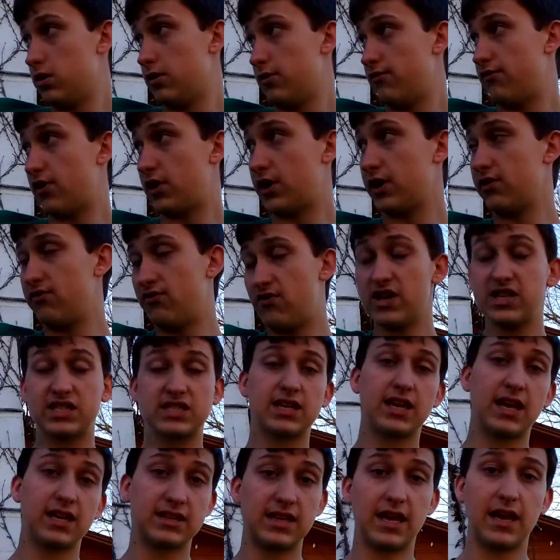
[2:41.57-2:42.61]
fucking
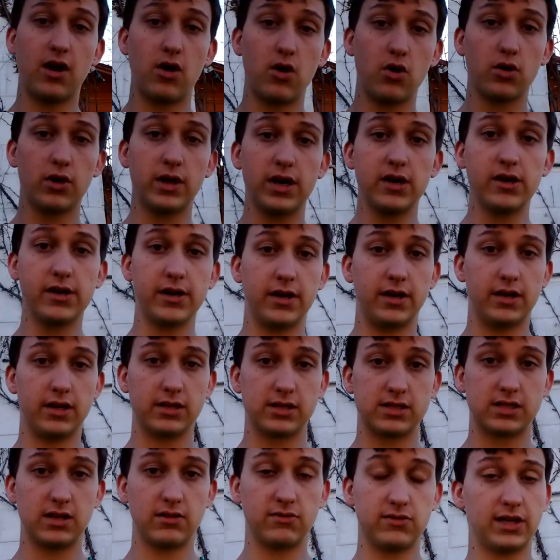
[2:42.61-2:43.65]
investigate that whole area to
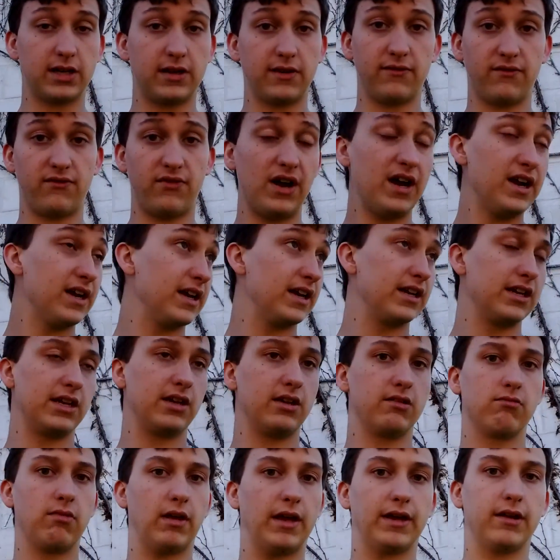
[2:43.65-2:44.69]
see if they can find
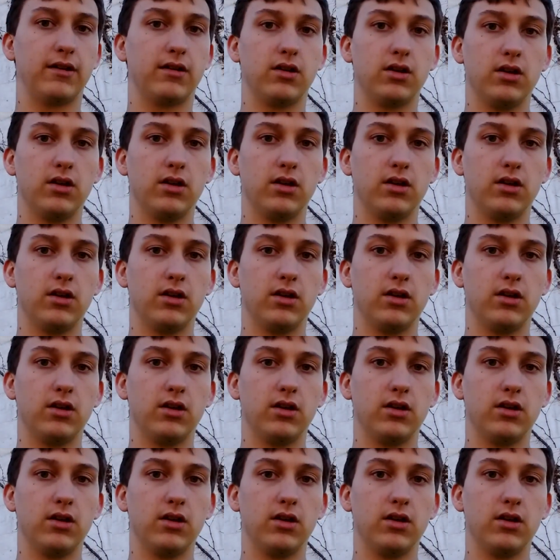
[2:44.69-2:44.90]
any, like,